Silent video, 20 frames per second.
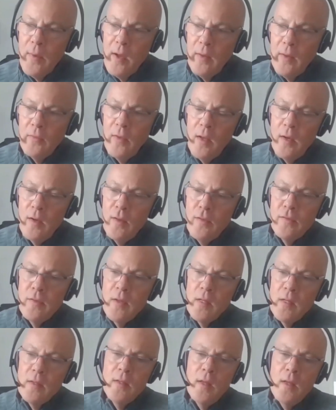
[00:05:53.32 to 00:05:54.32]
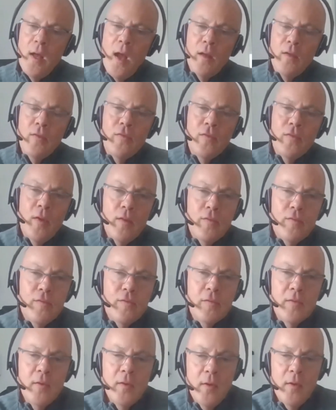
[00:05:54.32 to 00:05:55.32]
back then is that the
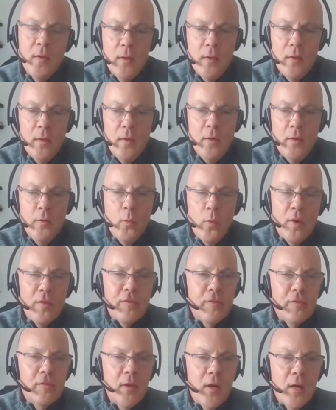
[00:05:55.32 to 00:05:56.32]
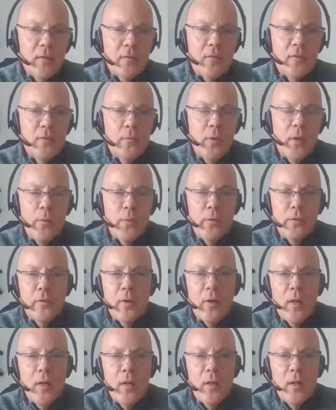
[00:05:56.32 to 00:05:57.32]
access was not what I would
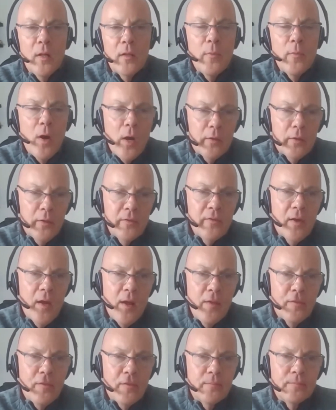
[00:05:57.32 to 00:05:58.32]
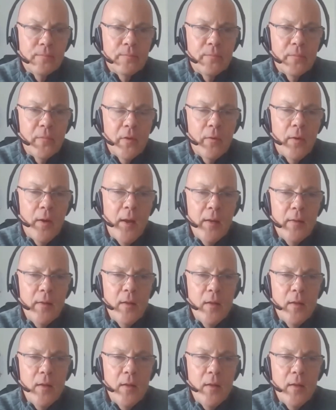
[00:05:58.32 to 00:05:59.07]
call democratized, right?